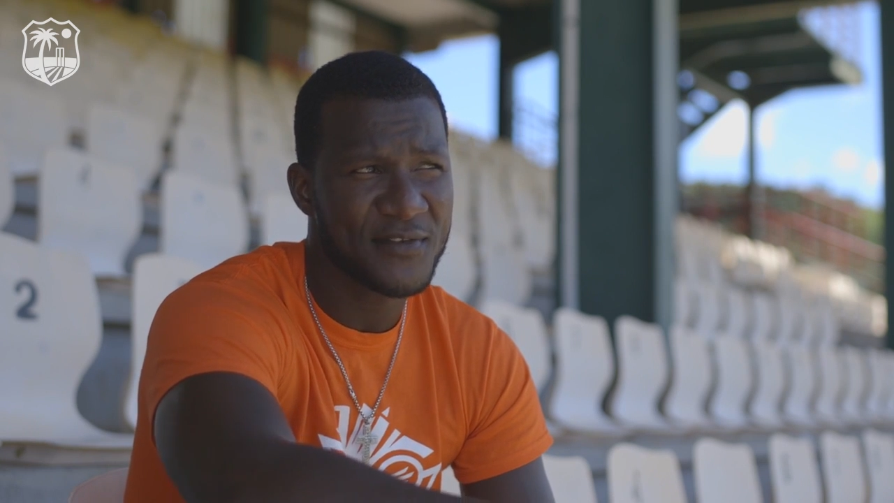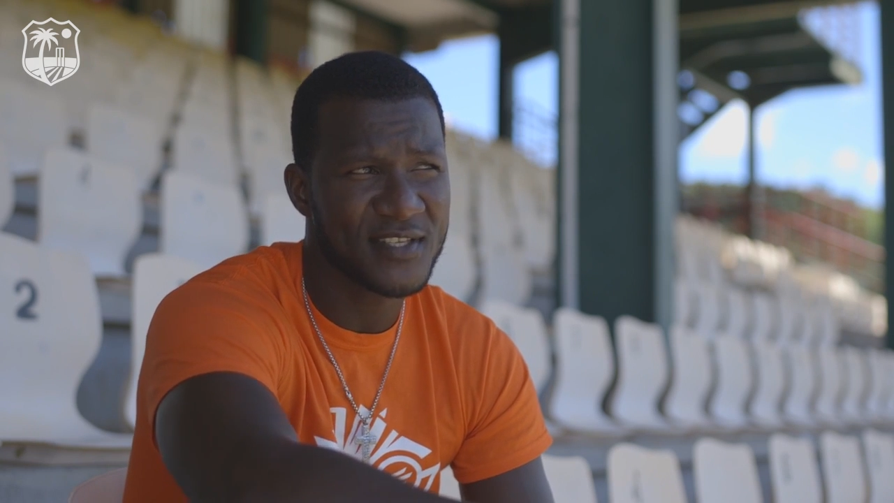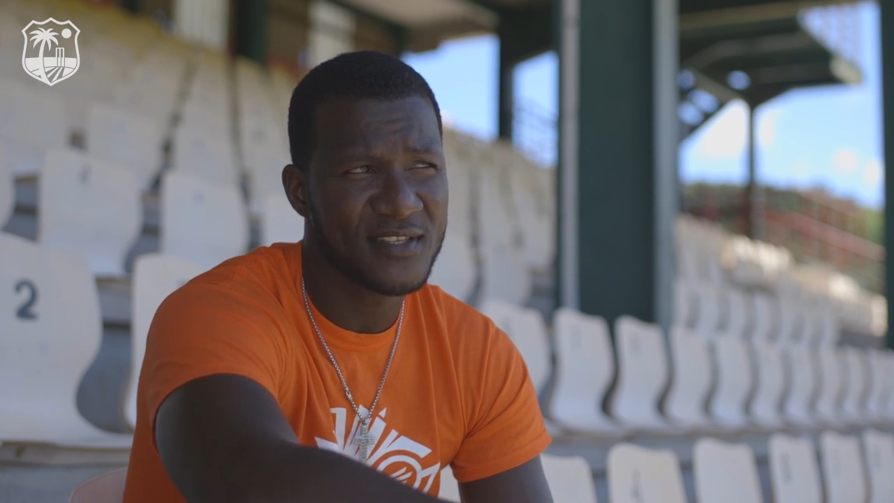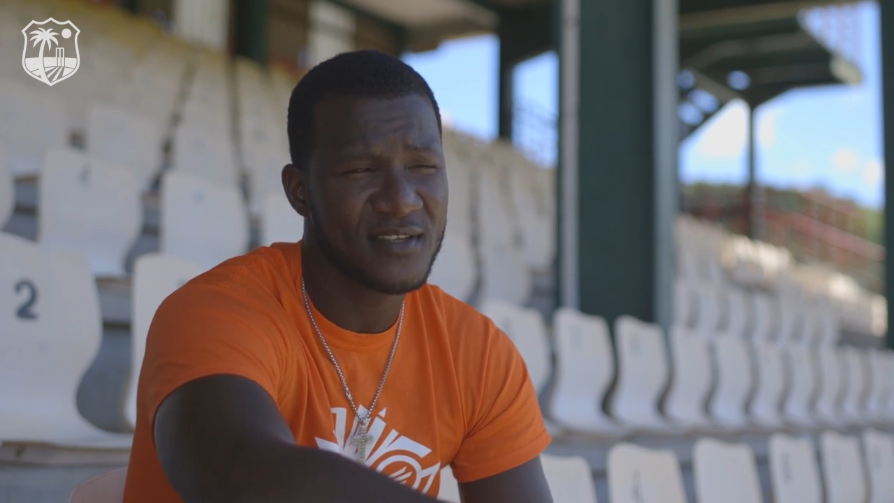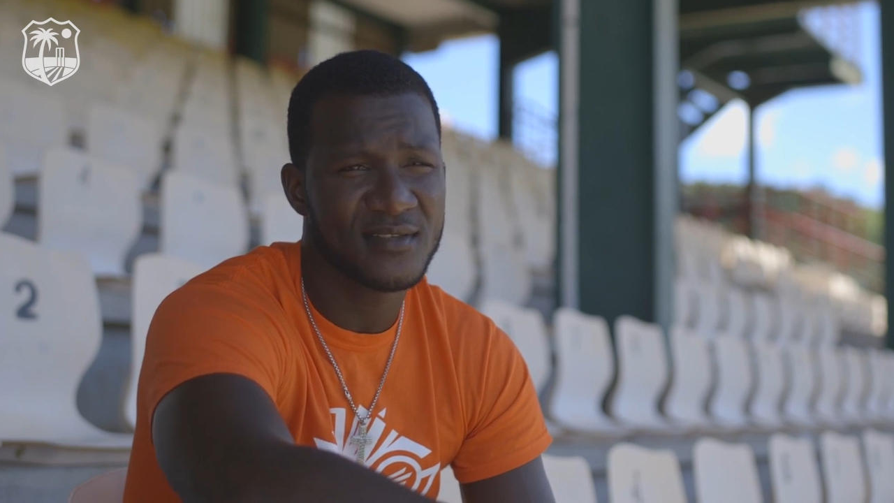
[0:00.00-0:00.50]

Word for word: I've seen